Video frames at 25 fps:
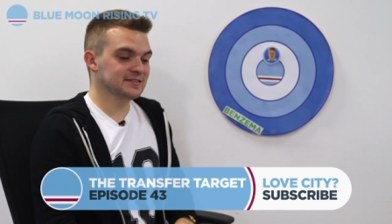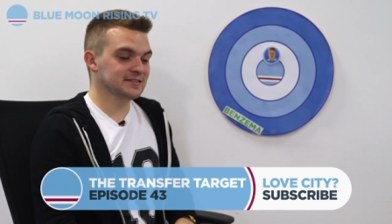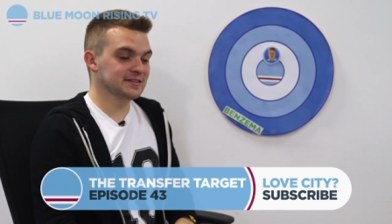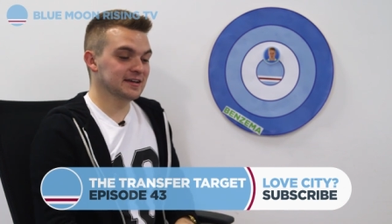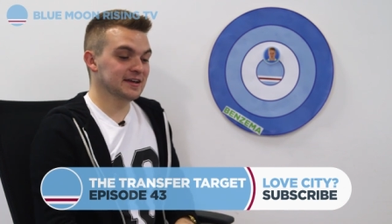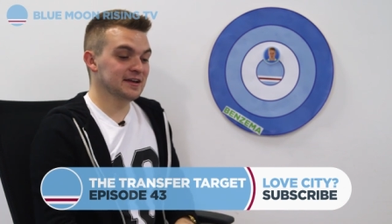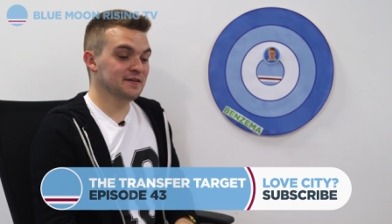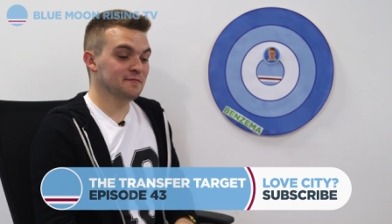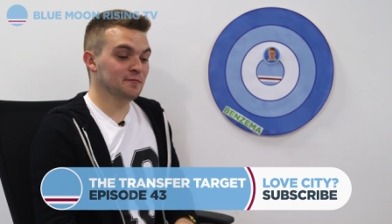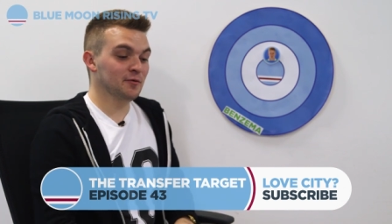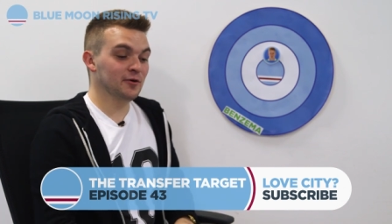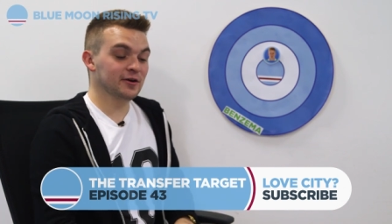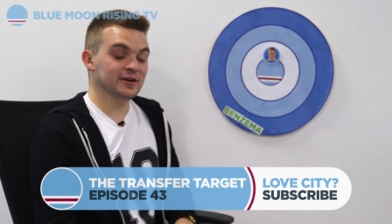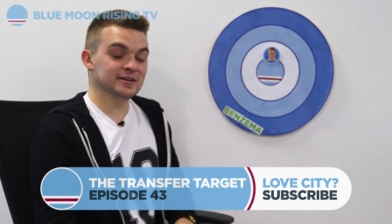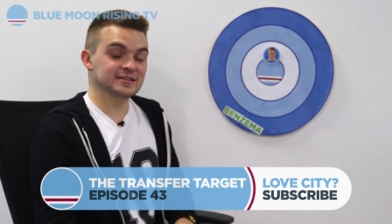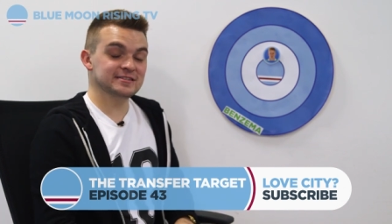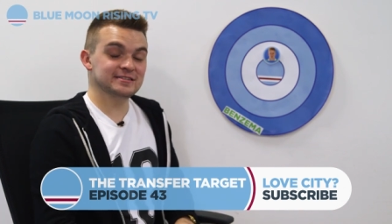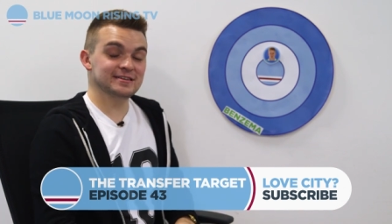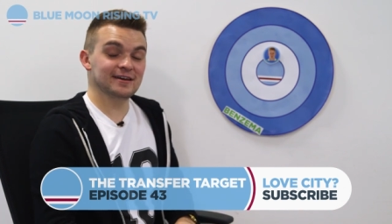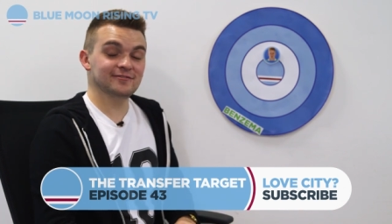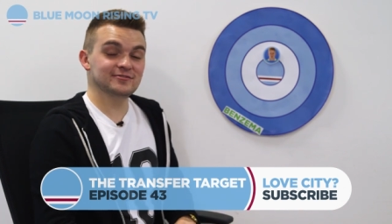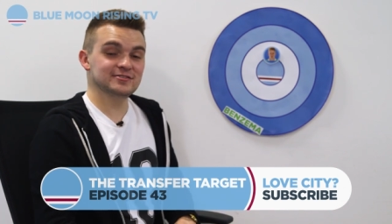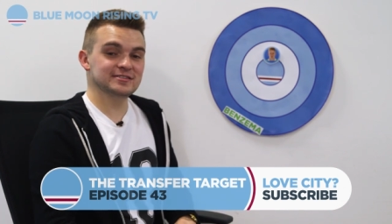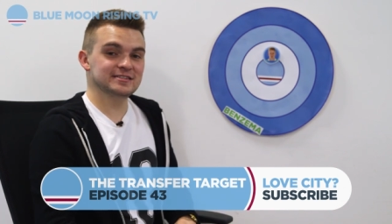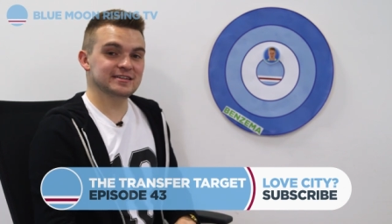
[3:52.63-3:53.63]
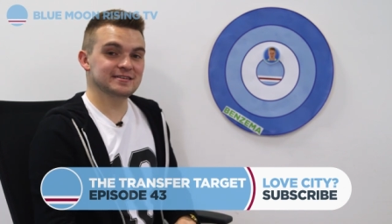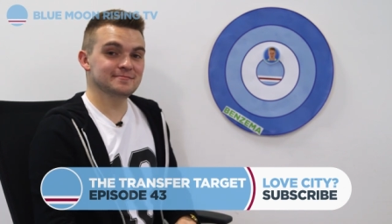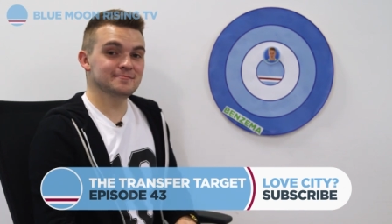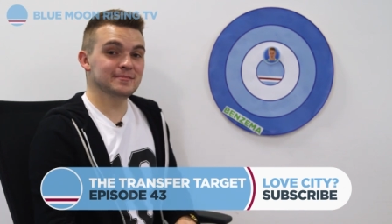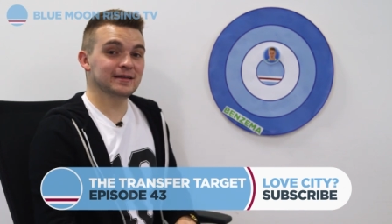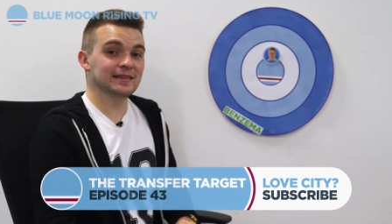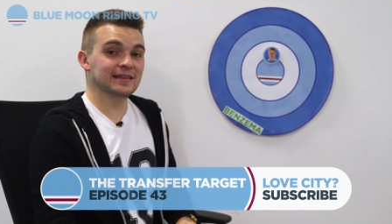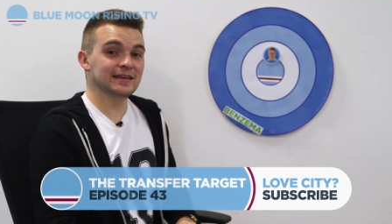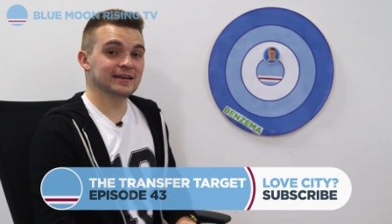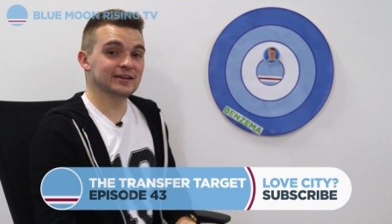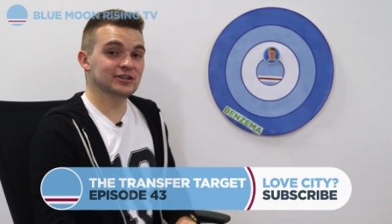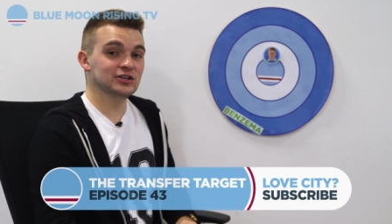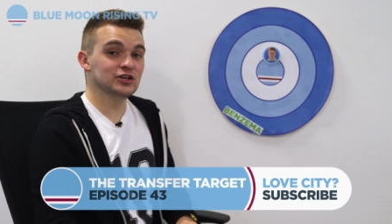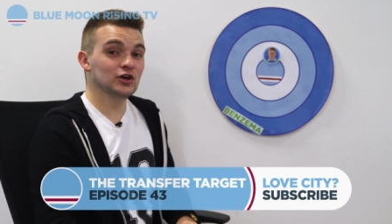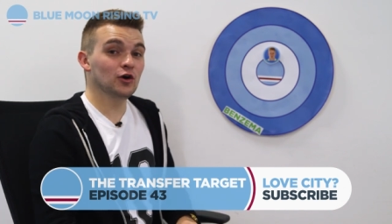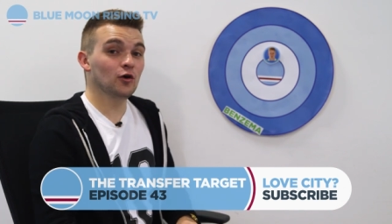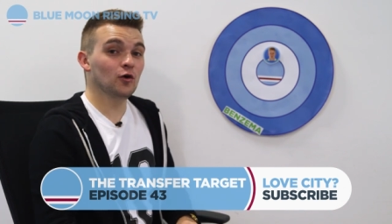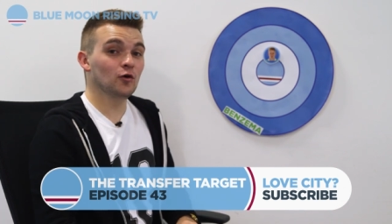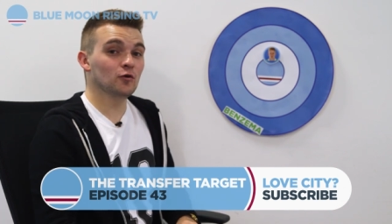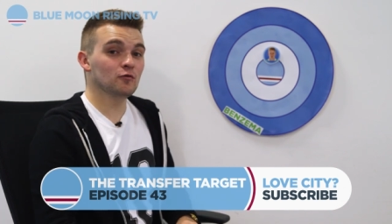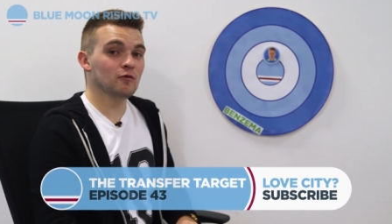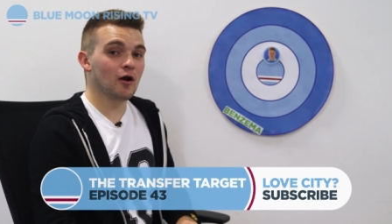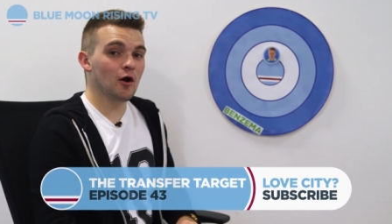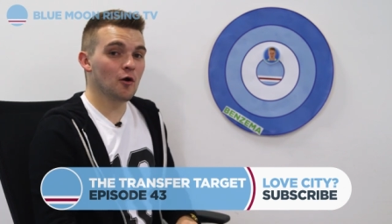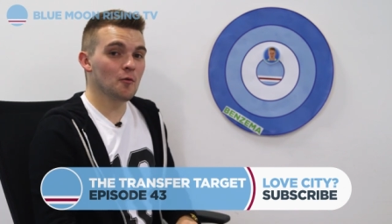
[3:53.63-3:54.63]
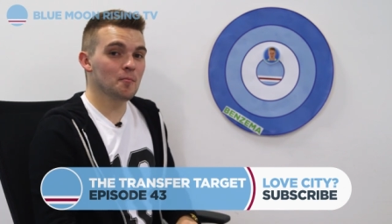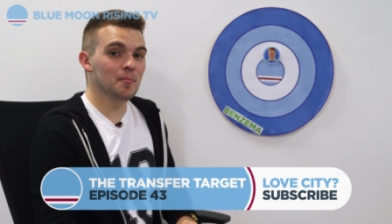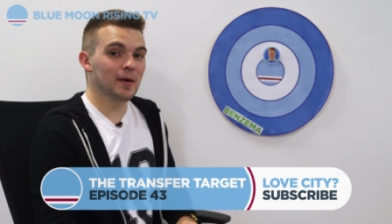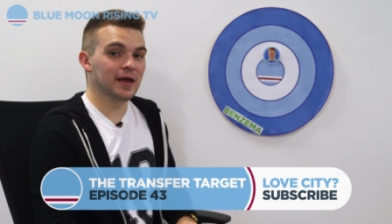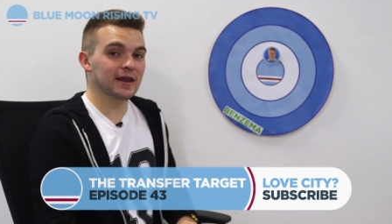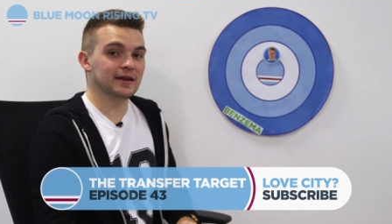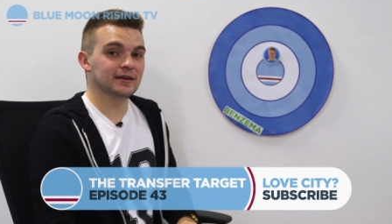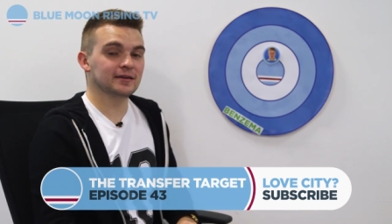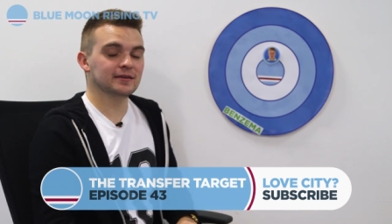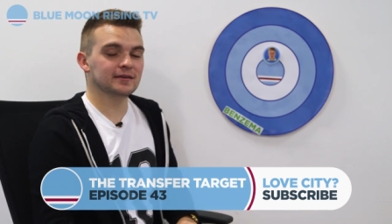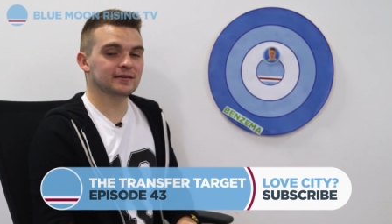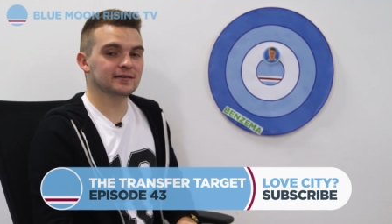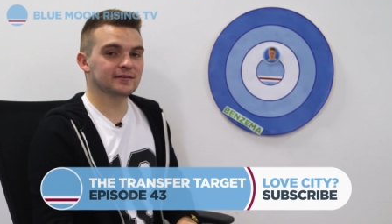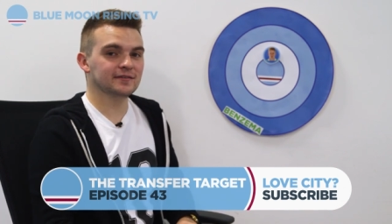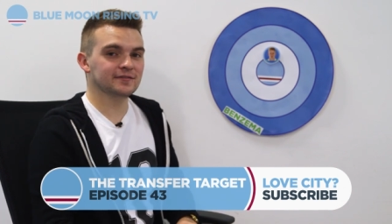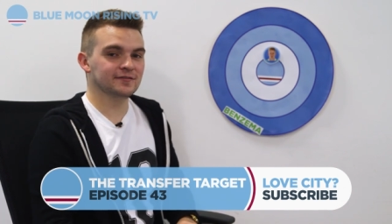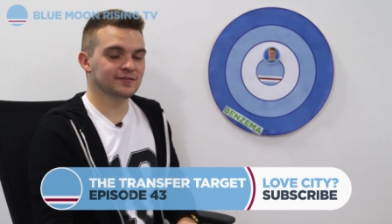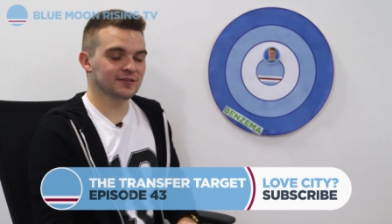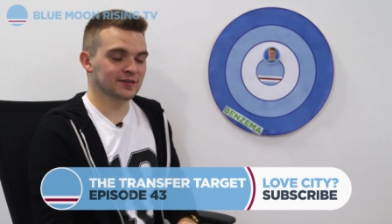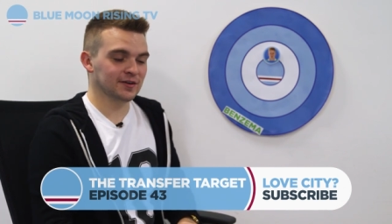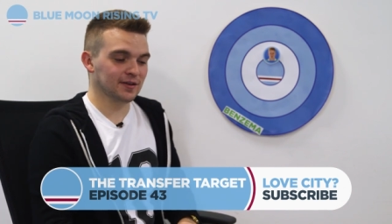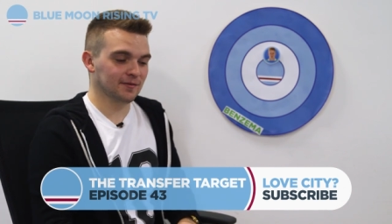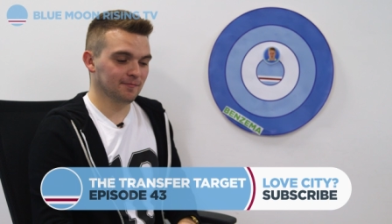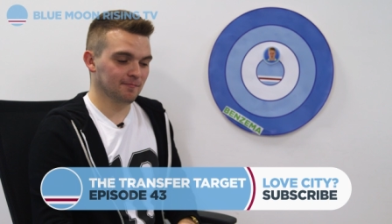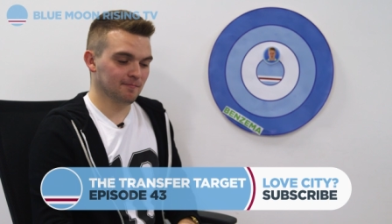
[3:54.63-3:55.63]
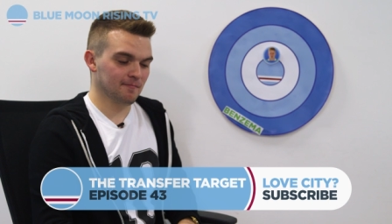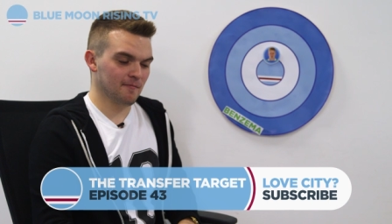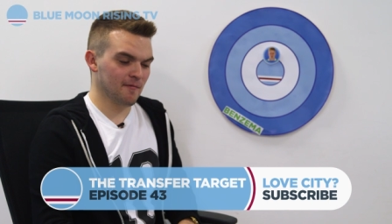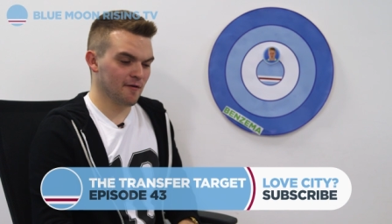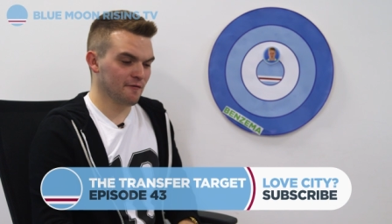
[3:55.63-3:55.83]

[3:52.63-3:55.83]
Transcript: City have put in a 70 million euro bid for,